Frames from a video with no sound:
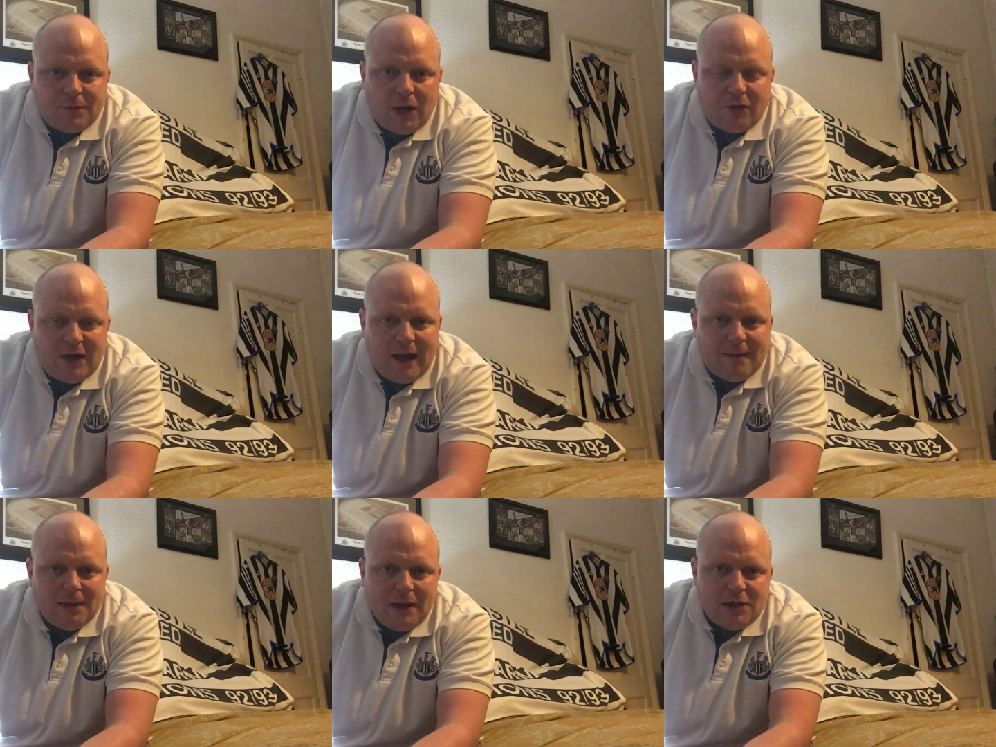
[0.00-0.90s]
Okay,
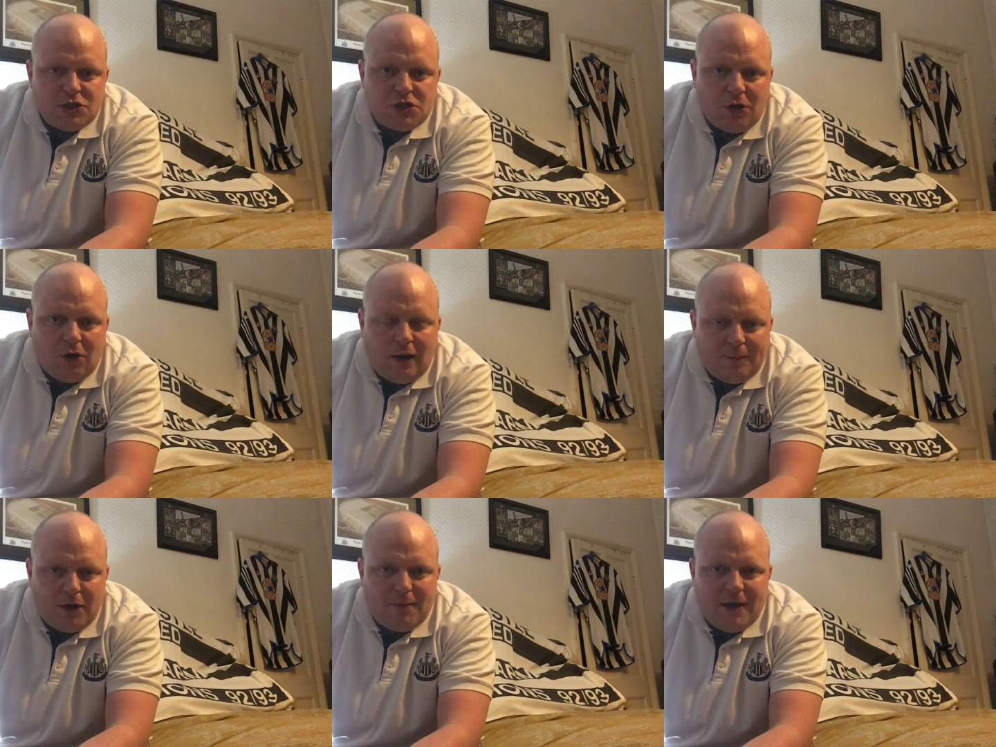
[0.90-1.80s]
so I'm
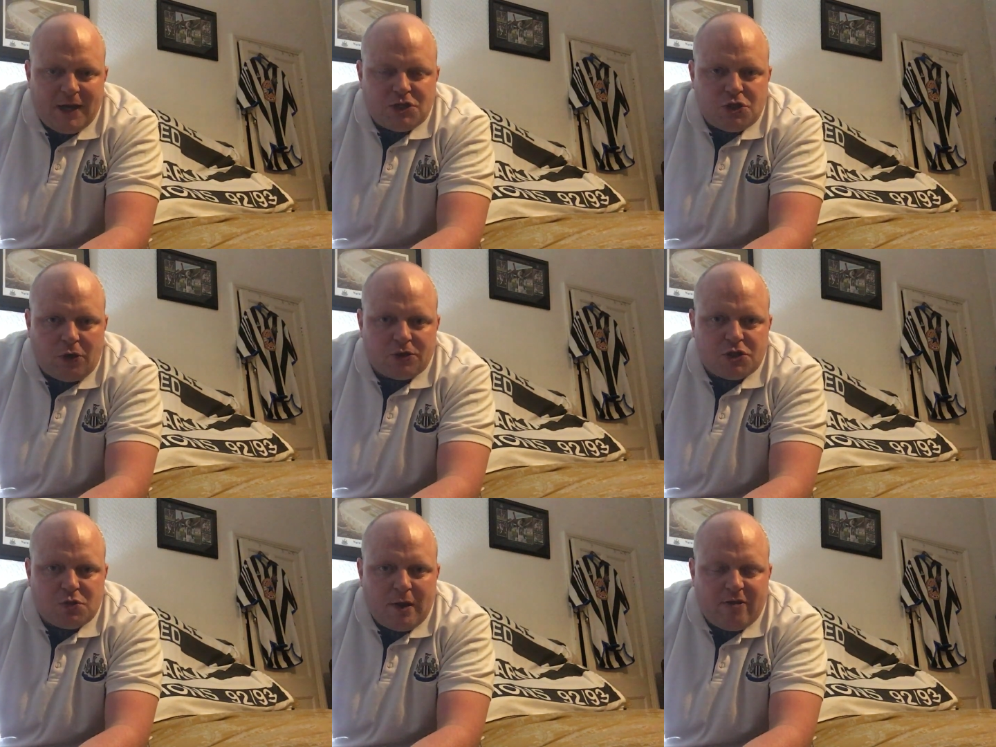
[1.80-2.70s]
going to make it short and
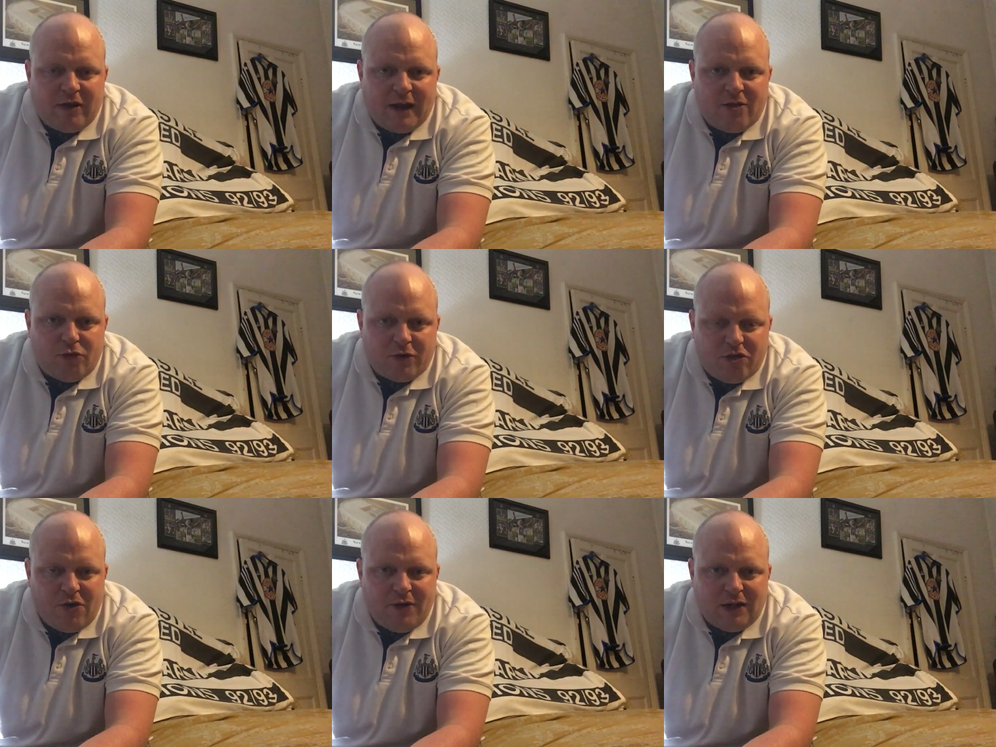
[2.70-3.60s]
sweet tonight. So a
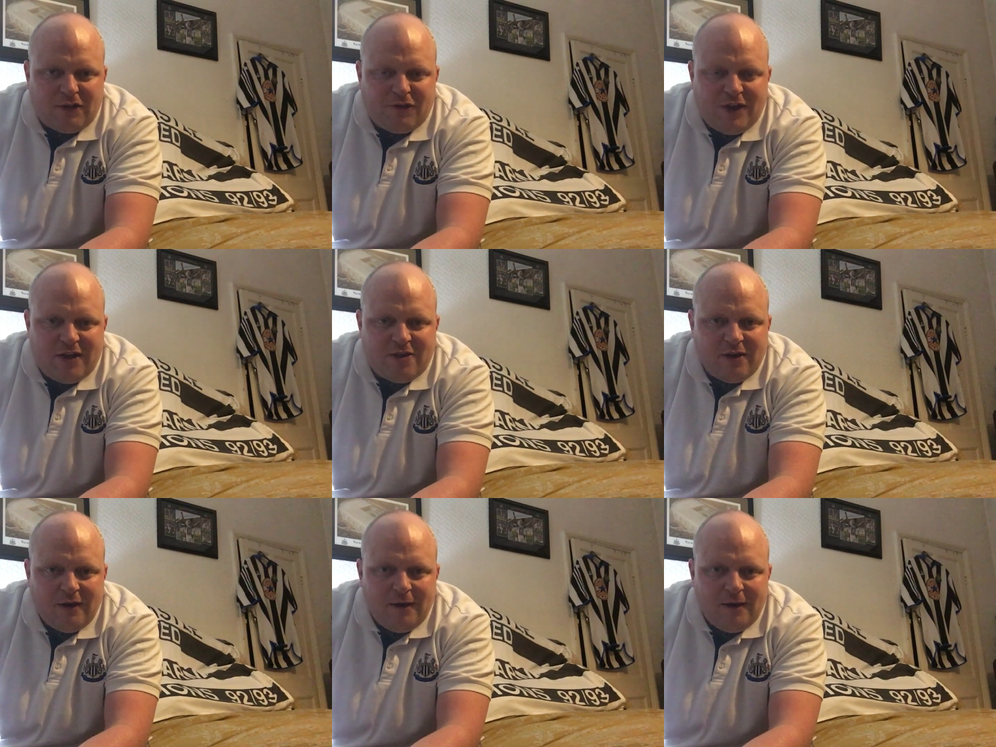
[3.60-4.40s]
2-0 defeat